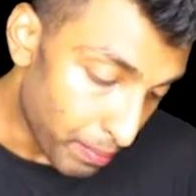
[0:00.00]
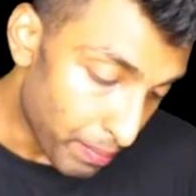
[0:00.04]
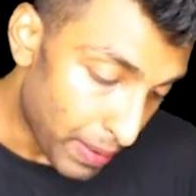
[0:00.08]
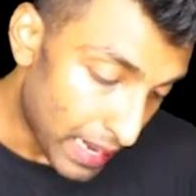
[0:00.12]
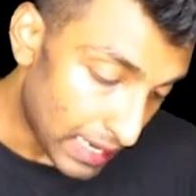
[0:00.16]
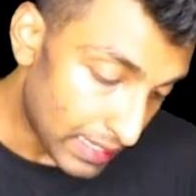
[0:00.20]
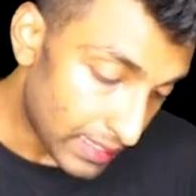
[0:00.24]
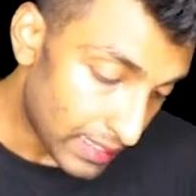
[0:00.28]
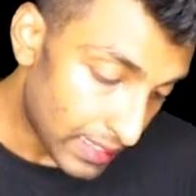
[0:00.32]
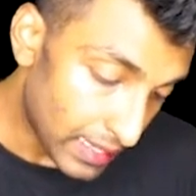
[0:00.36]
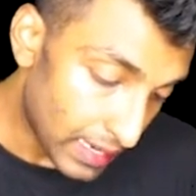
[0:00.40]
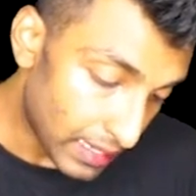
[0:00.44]

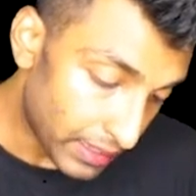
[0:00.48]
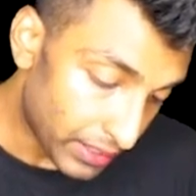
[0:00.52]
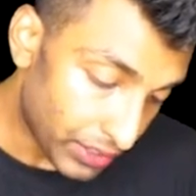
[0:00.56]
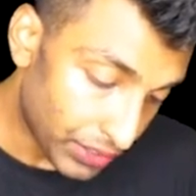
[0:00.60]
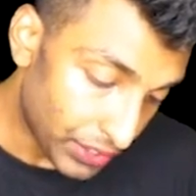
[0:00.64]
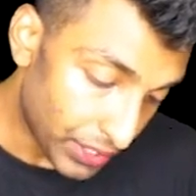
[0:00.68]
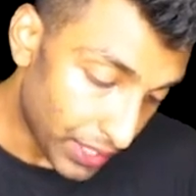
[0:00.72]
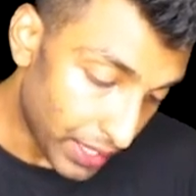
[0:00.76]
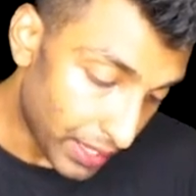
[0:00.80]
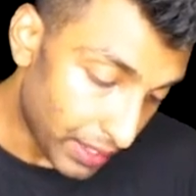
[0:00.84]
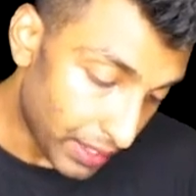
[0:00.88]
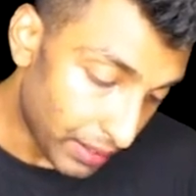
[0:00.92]

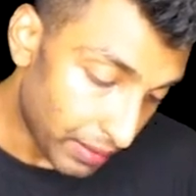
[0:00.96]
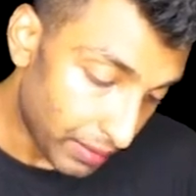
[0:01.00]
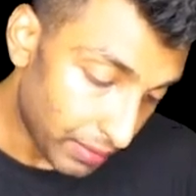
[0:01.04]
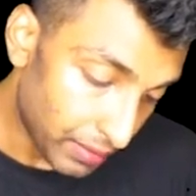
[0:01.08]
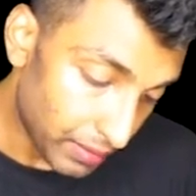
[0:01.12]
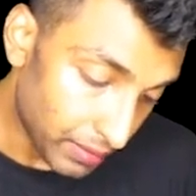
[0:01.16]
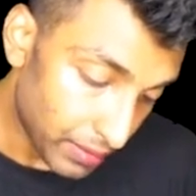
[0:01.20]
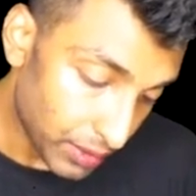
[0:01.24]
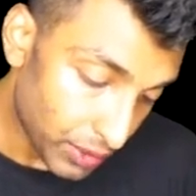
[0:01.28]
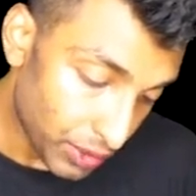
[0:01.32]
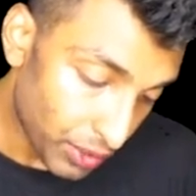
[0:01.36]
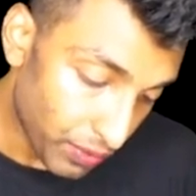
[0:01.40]
Basel III.
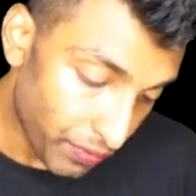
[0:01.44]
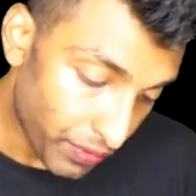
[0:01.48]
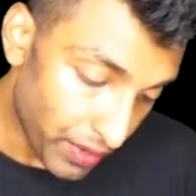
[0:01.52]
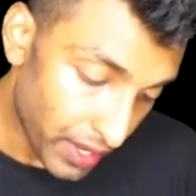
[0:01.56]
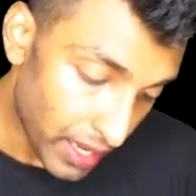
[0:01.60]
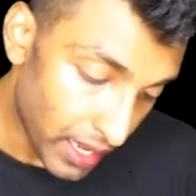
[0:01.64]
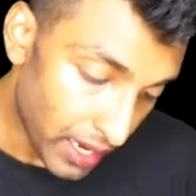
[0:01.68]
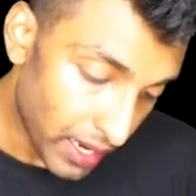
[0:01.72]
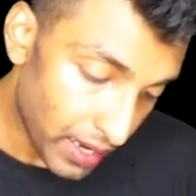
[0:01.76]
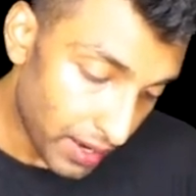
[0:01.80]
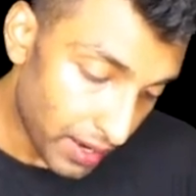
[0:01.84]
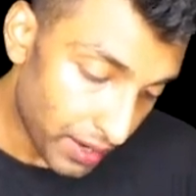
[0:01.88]
So
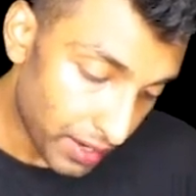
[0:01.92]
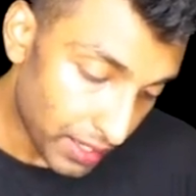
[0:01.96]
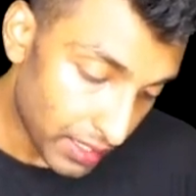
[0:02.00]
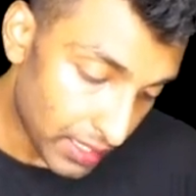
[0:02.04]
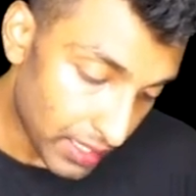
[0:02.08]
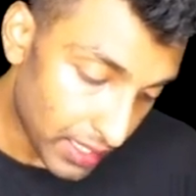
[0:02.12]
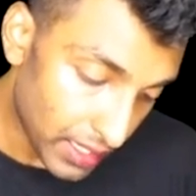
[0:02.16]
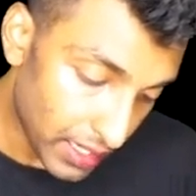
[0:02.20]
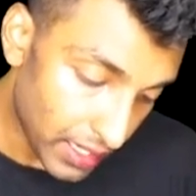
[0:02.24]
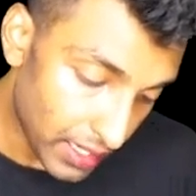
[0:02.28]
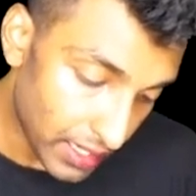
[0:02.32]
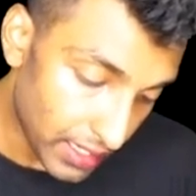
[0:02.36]
we are
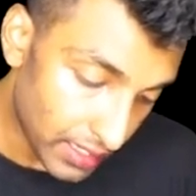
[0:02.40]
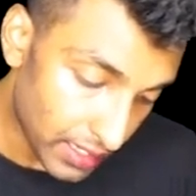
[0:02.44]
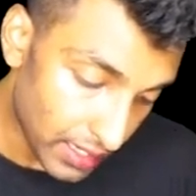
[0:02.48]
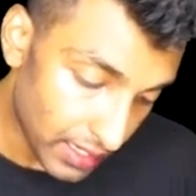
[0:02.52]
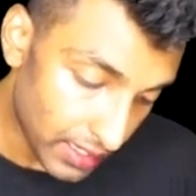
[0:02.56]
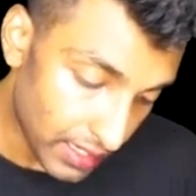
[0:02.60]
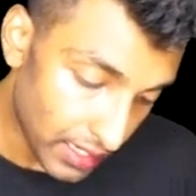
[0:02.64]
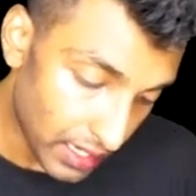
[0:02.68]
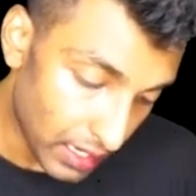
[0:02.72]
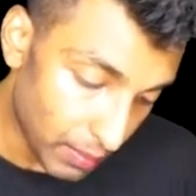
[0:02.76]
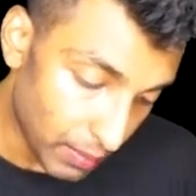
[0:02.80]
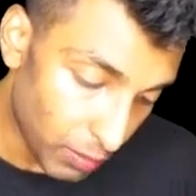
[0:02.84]
interested in
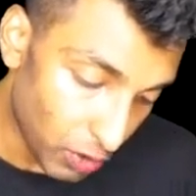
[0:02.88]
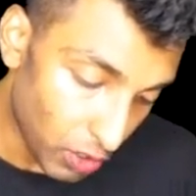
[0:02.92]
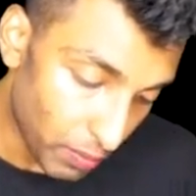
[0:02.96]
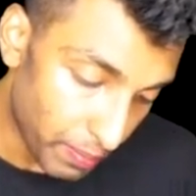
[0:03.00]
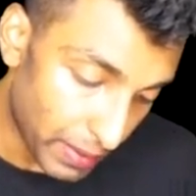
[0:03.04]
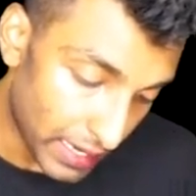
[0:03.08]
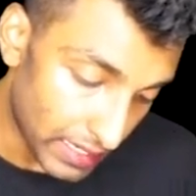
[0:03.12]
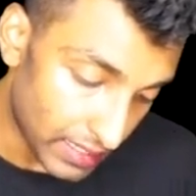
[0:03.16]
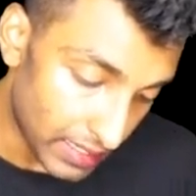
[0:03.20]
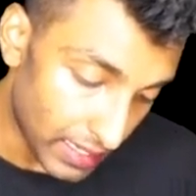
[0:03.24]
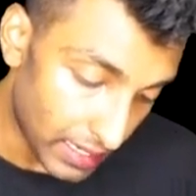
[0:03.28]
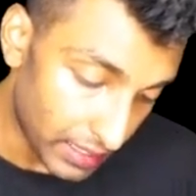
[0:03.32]
discussing
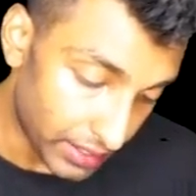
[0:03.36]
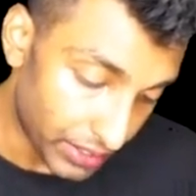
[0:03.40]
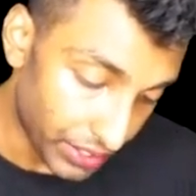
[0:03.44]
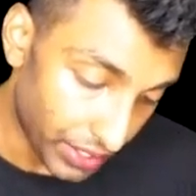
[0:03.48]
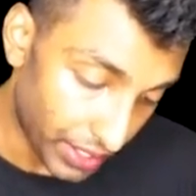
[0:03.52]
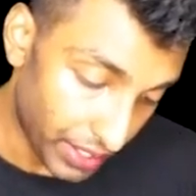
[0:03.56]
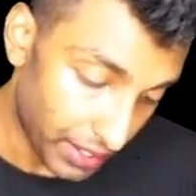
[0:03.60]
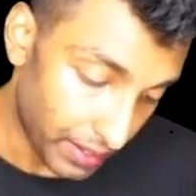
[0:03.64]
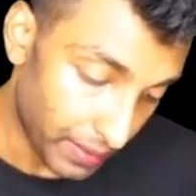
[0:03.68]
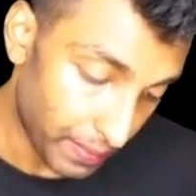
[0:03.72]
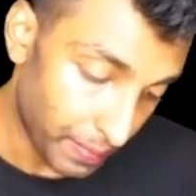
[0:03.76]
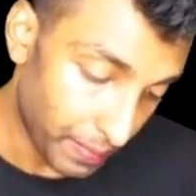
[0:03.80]
about Basel
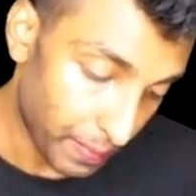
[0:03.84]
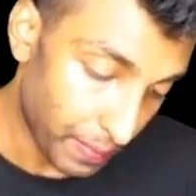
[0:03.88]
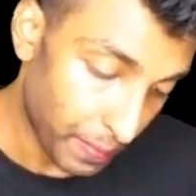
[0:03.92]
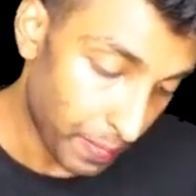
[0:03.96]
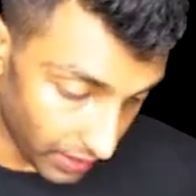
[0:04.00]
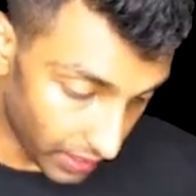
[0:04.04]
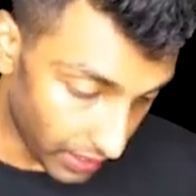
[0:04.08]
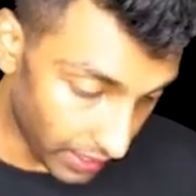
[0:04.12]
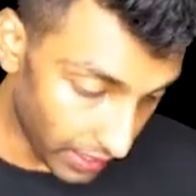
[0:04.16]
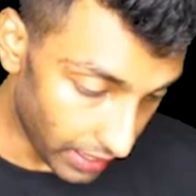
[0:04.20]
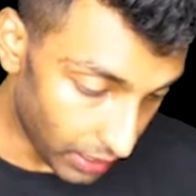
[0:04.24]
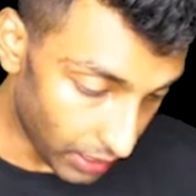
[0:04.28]
III.
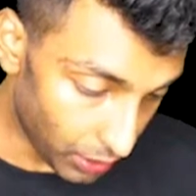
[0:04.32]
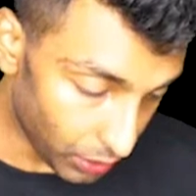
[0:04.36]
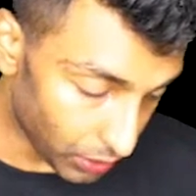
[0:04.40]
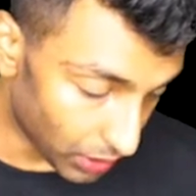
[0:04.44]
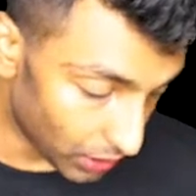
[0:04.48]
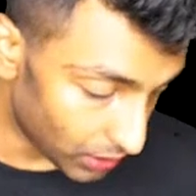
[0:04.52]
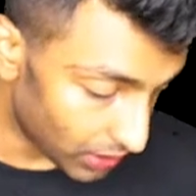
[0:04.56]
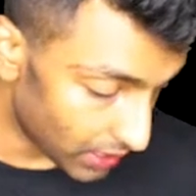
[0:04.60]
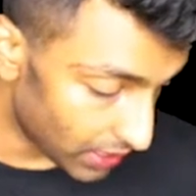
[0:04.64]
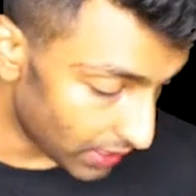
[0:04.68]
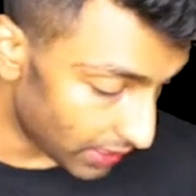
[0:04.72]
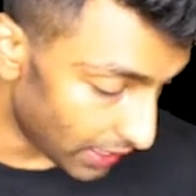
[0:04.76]
In
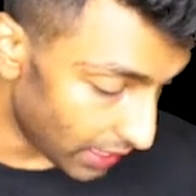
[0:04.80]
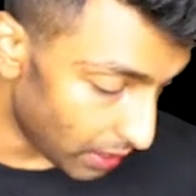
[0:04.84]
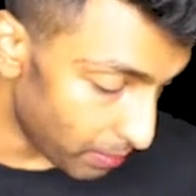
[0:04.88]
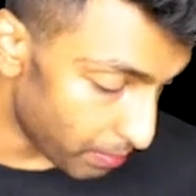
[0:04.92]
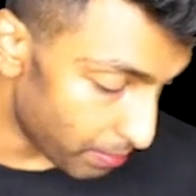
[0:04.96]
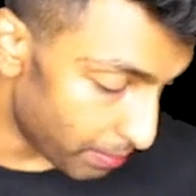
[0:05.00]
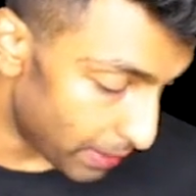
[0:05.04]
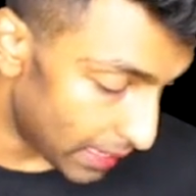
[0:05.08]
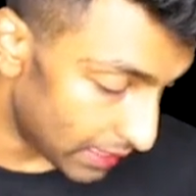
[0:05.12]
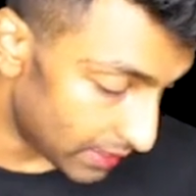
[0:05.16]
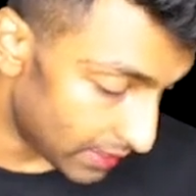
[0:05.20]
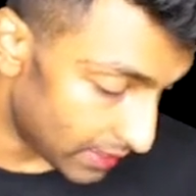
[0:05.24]

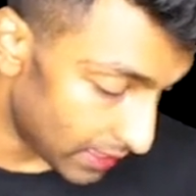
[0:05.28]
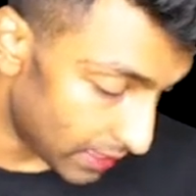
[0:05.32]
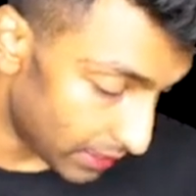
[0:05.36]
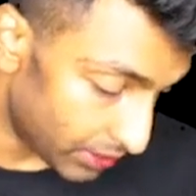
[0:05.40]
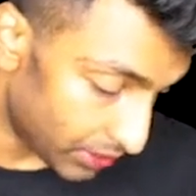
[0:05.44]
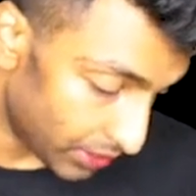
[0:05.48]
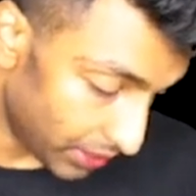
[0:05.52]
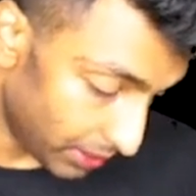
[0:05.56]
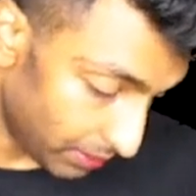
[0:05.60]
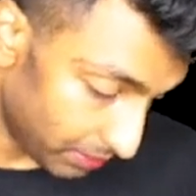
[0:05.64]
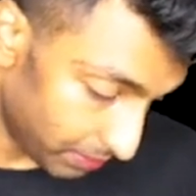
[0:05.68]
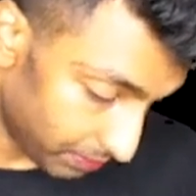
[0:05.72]
2010 Basel
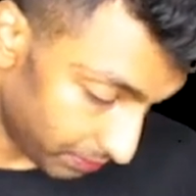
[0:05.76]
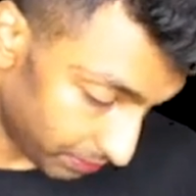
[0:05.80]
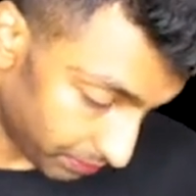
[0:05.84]
III.